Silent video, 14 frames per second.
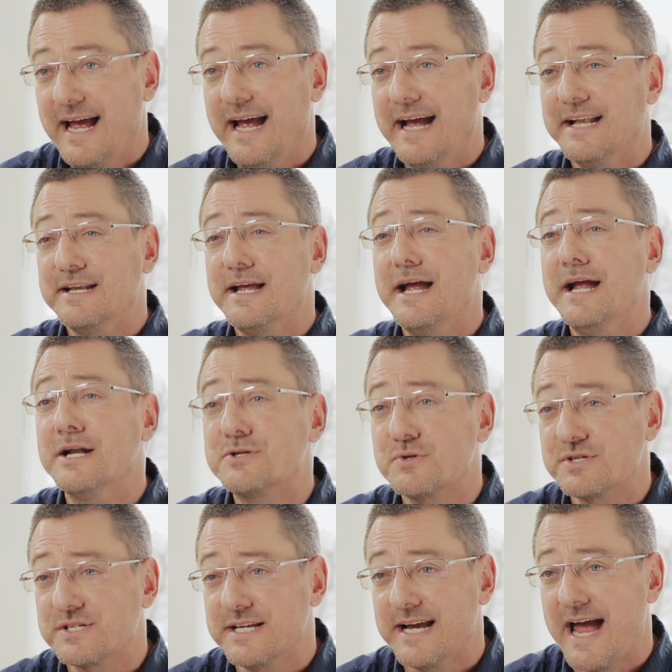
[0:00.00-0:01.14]
and
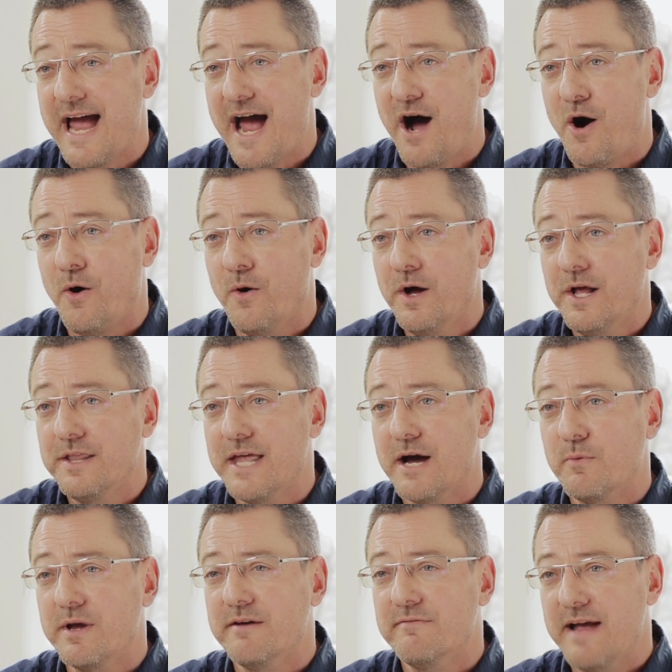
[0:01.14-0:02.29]
interesting how that
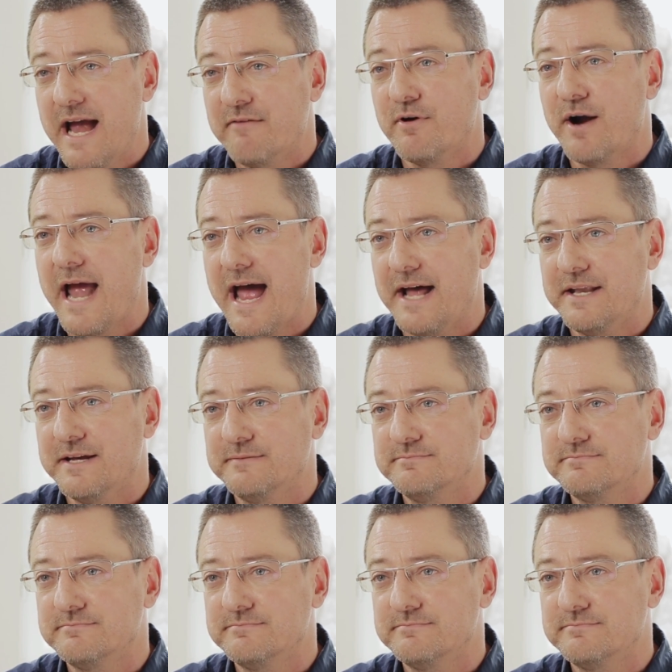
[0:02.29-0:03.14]
we have ever had.